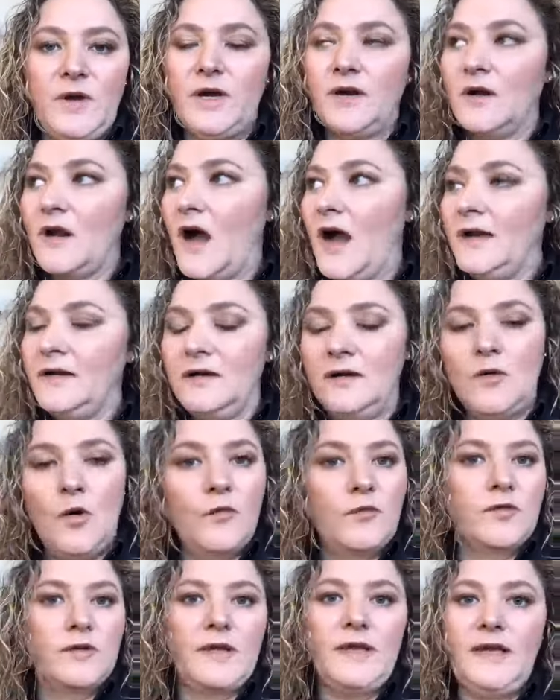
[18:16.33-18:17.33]
are not
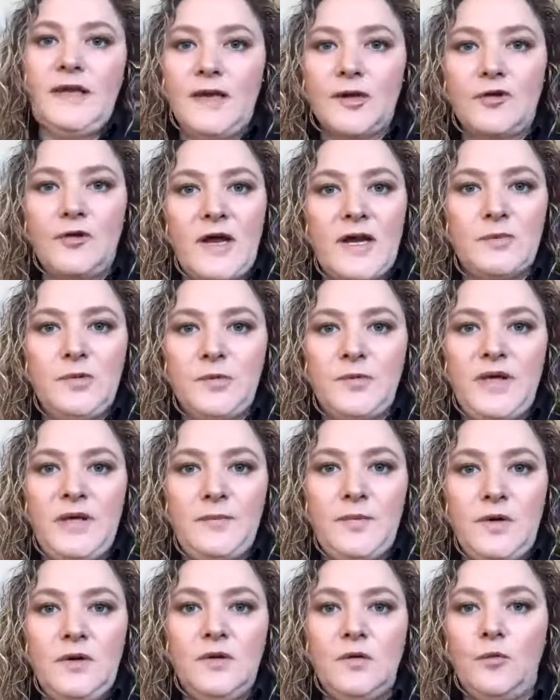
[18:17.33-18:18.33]
overly incredible
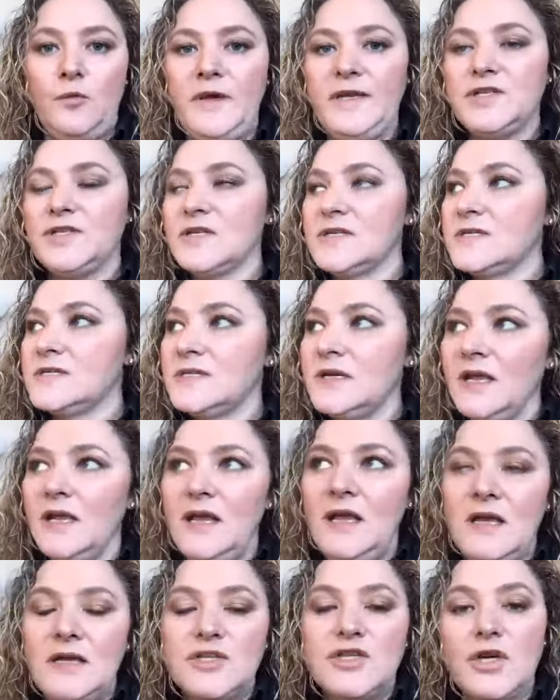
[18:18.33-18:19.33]
people. We just
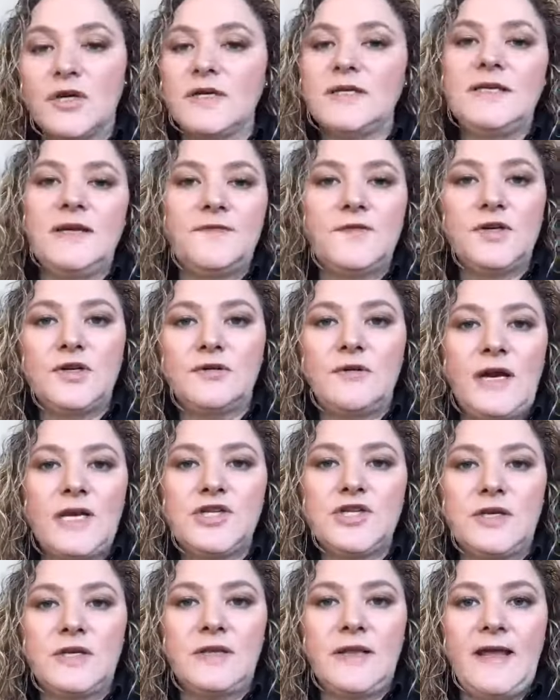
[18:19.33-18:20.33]
took a different
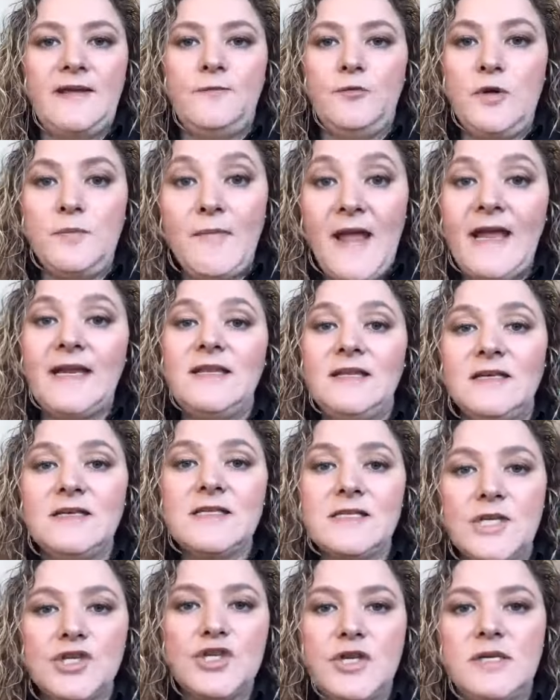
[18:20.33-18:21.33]
direction in life. We made the
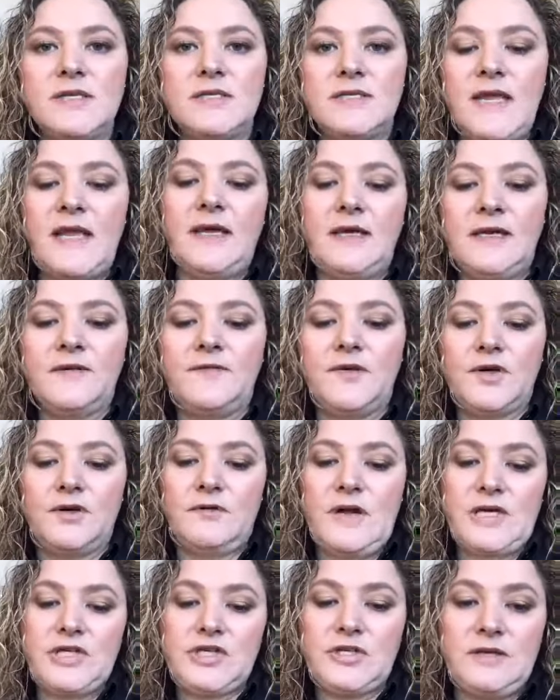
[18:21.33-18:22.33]
decision to take a different
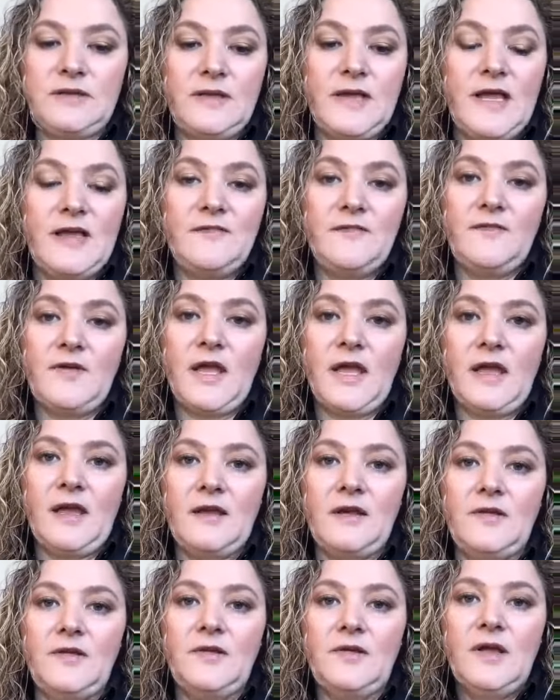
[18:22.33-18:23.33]
direction in life.
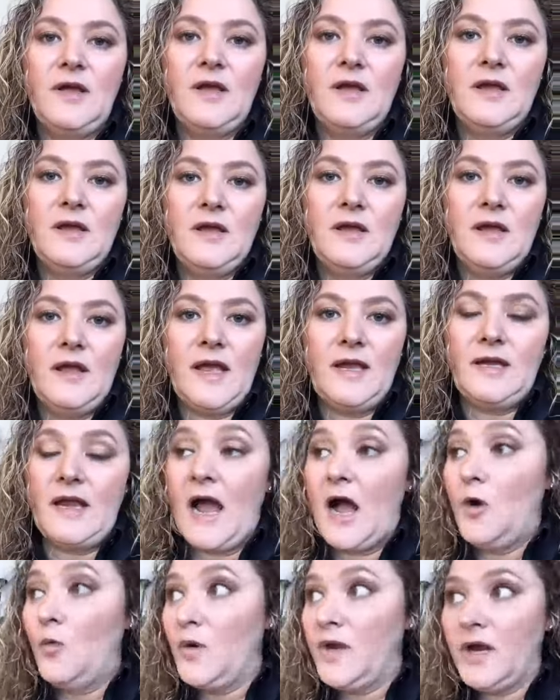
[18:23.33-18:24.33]
And
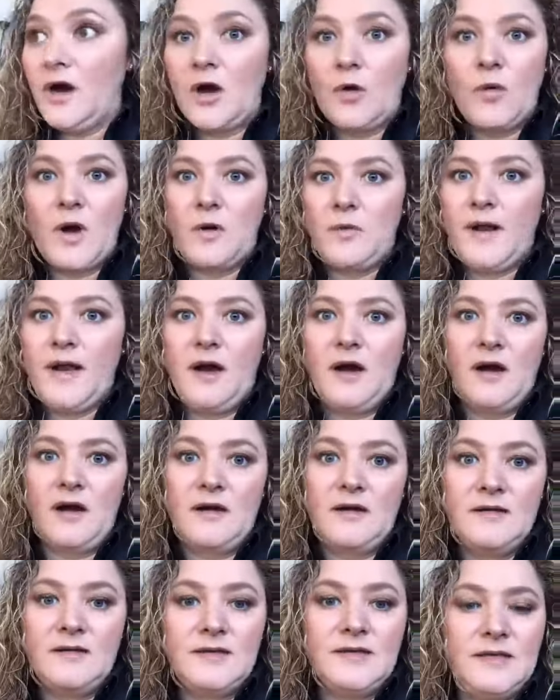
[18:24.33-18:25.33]
now we are where we
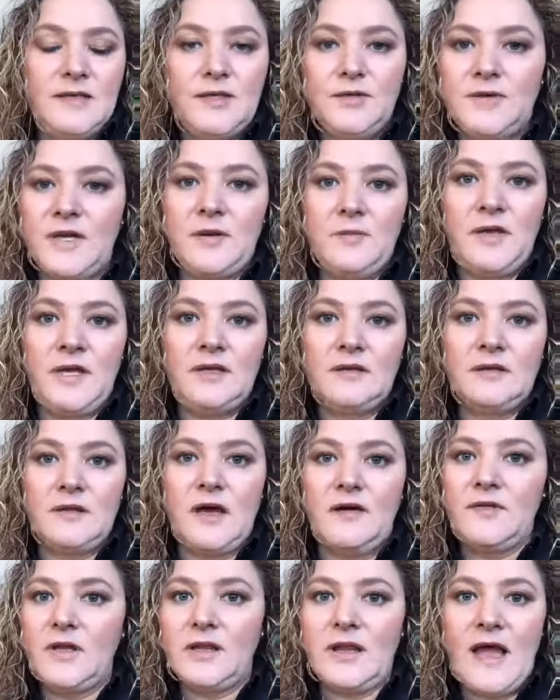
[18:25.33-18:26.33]
are. You know what I mean?
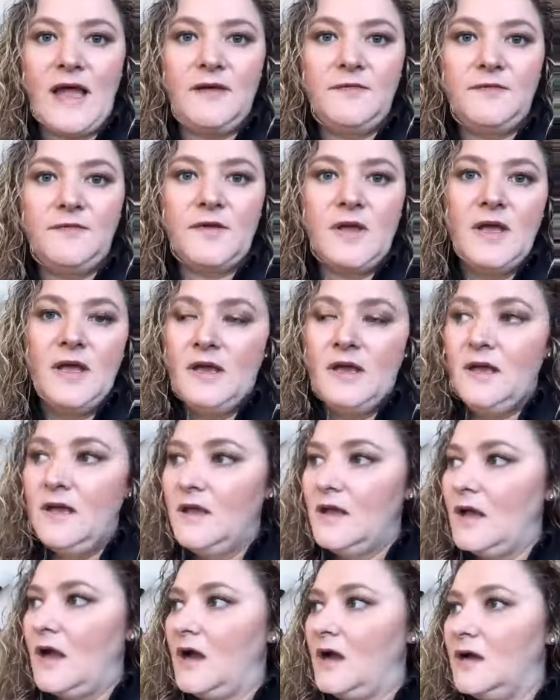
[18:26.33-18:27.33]
Loving life,
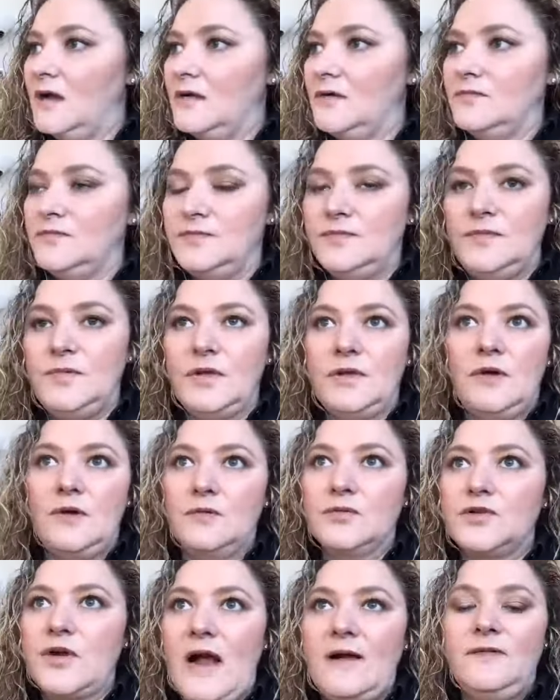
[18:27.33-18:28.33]

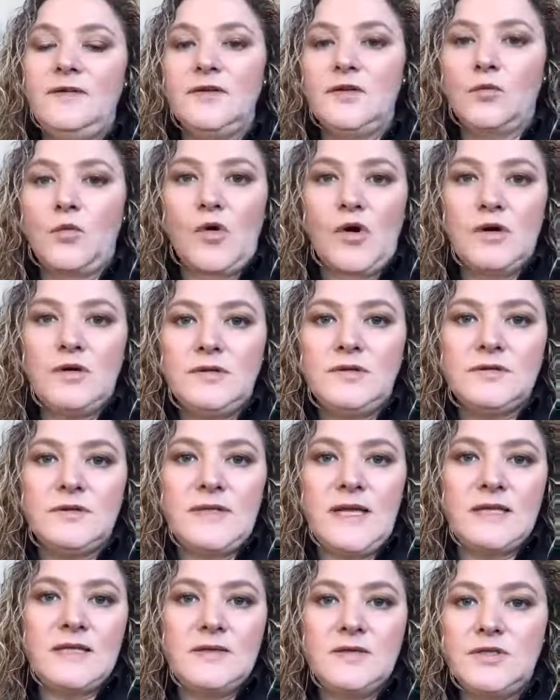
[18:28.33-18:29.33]
traveling the world,
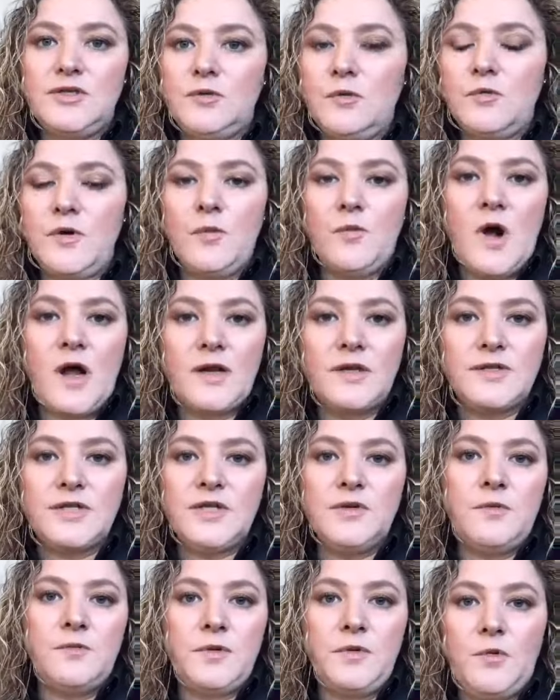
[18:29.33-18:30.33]
getting to do what we want to
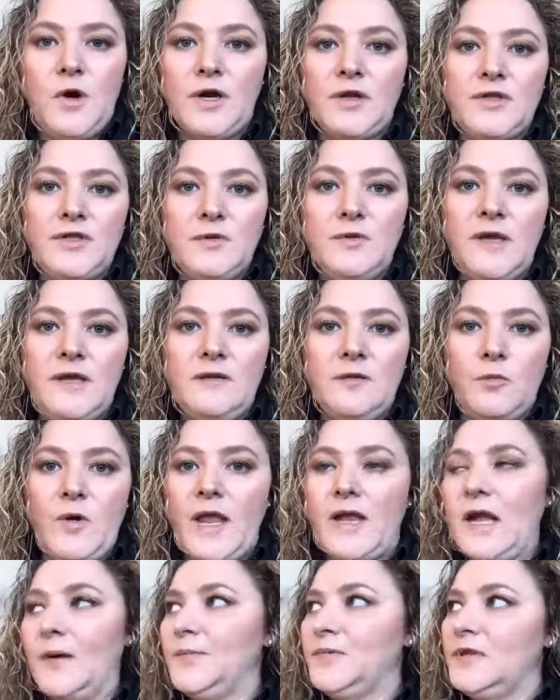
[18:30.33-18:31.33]
do when we want to do it.
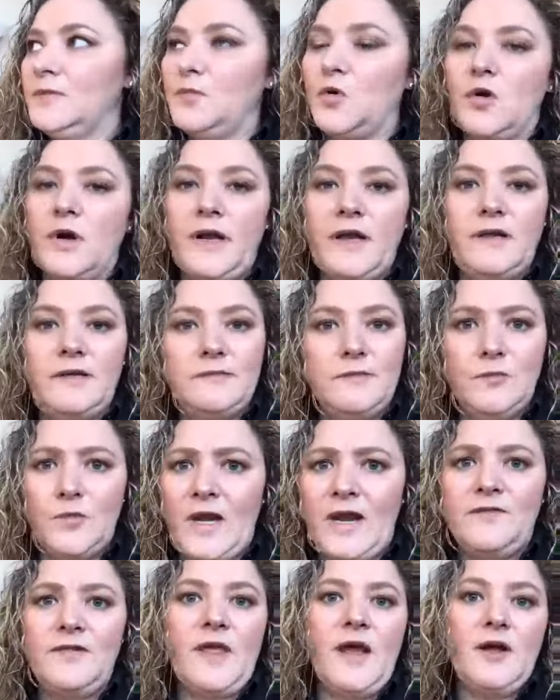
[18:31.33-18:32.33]
Wake up in the morning,
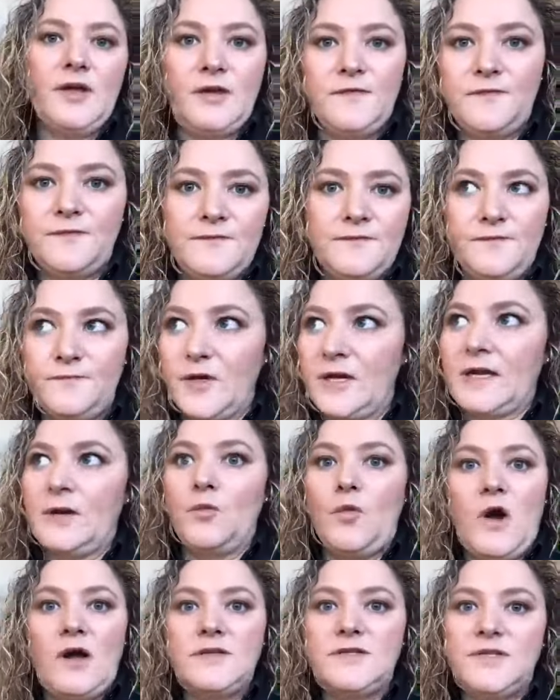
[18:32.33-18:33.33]
whenever the hell you
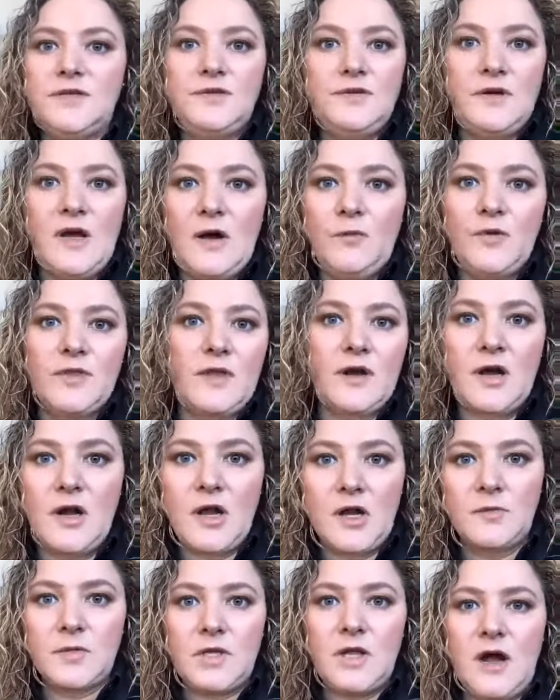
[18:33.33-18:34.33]
freaking want to, not with an
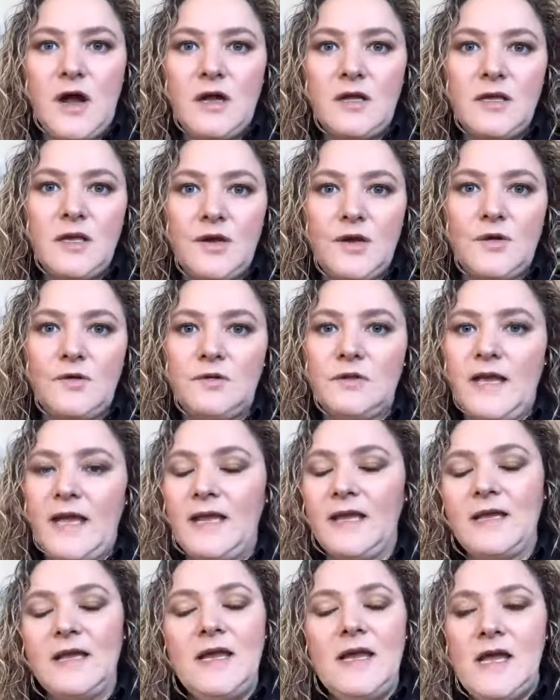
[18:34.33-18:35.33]
alarm clock,
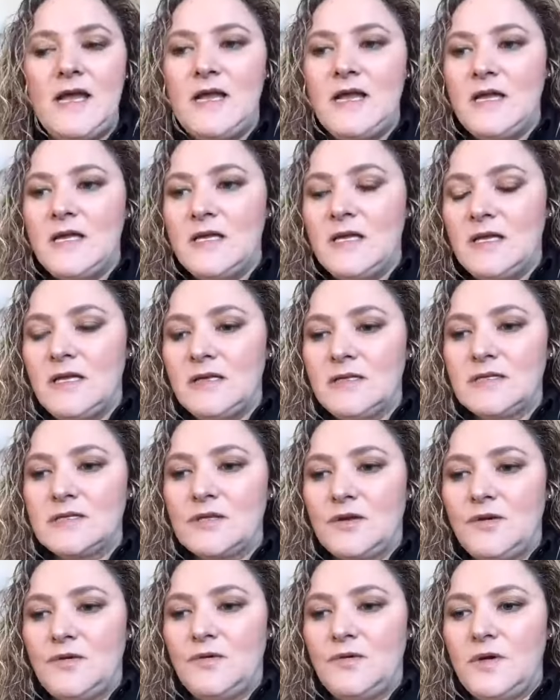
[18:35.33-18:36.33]

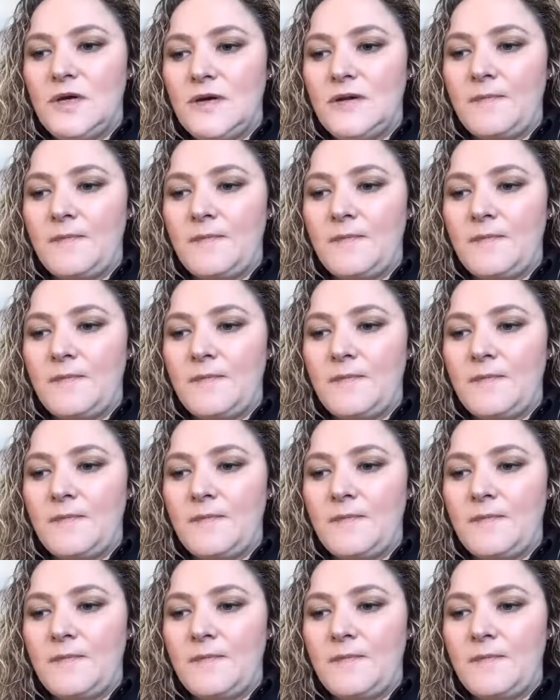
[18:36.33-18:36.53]
so